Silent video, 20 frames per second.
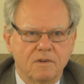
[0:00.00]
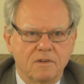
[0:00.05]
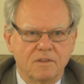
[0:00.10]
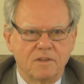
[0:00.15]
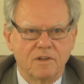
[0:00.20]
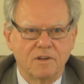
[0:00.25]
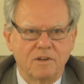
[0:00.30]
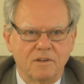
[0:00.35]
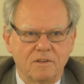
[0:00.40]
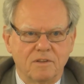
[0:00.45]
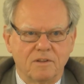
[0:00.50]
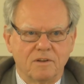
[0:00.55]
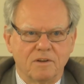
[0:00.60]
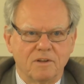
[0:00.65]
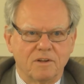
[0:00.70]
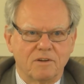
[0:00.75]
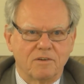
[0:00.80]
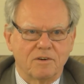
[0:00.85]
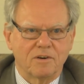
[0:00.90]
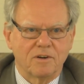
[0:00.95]
the
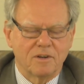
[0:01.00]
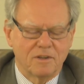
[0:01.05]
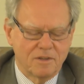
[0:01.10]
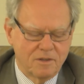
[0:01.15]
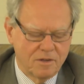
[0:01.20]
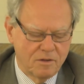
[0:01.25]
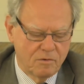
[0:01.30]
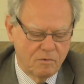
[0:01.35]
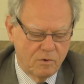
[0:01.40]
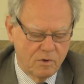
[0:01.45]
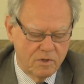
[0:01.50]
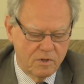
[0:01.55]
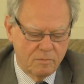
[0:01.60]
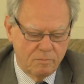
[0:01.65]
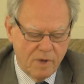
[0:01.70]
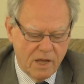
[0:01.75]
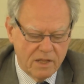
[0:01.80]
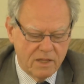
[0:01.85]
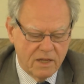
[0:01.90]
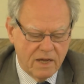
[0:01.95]
literal quote,
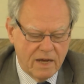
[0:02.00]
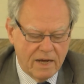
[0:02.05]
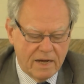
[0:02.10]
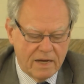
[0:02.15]
but